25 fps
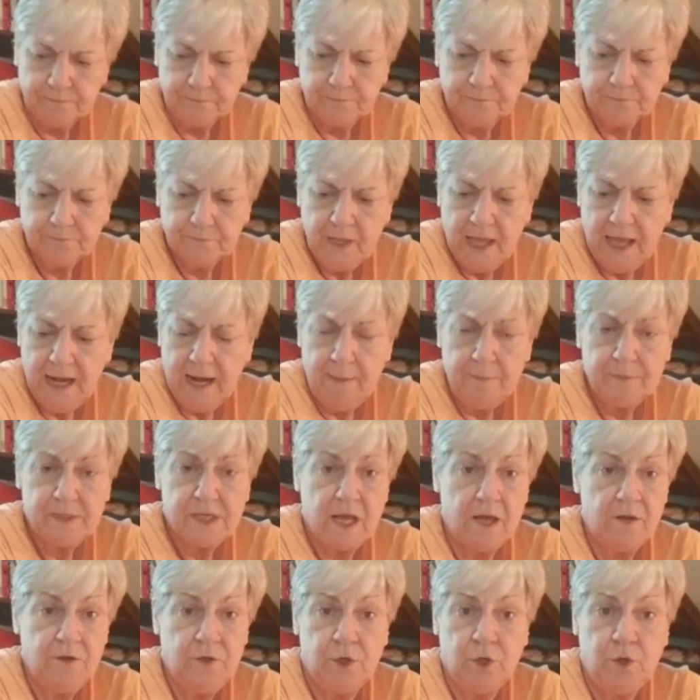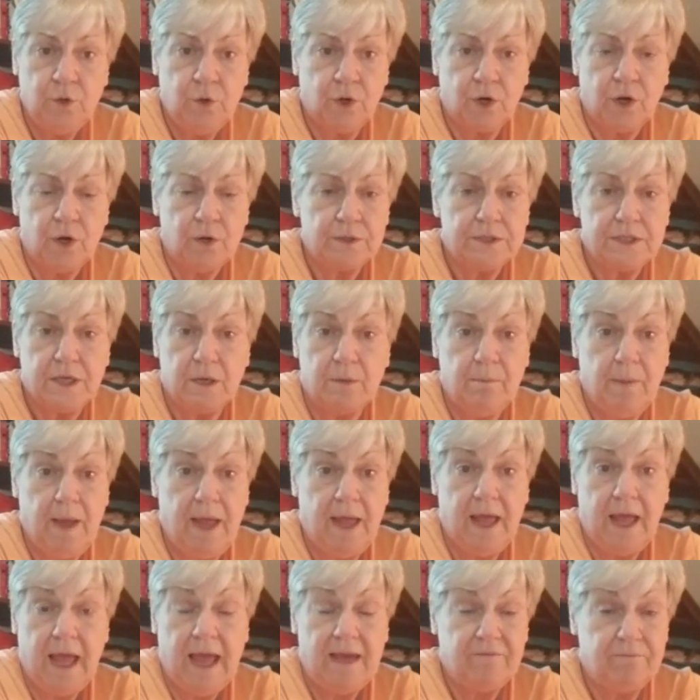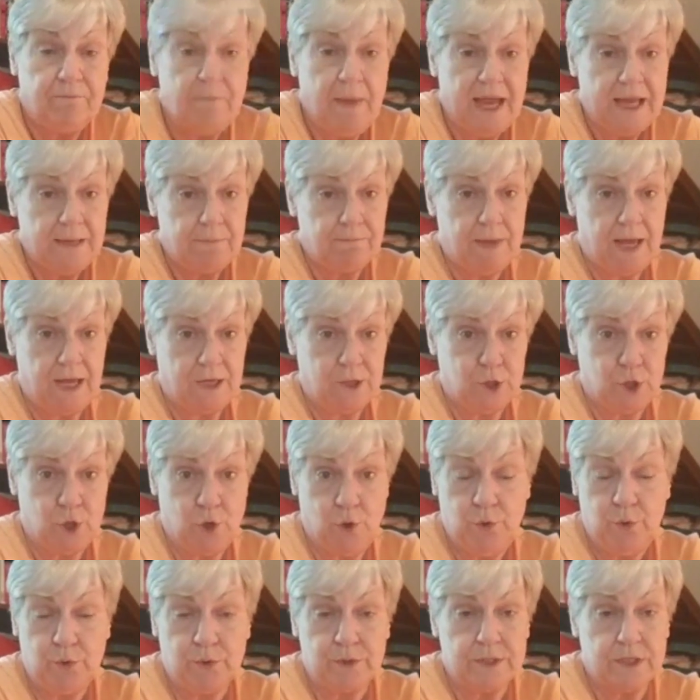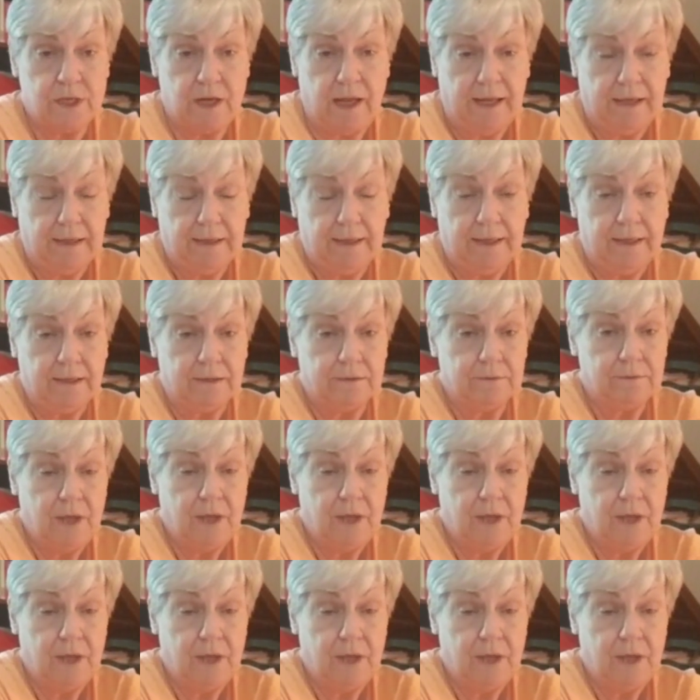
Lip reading: And I'm telling you, girls have made my journals lately.